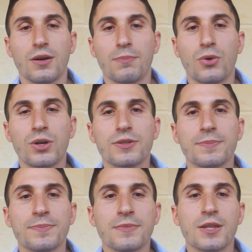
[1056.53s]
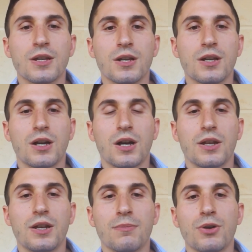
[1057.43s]
port.
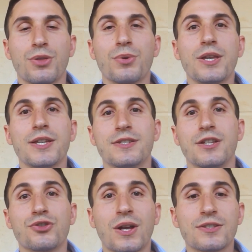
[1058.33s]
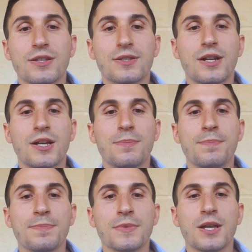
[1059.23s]
Number 3 is the transit time,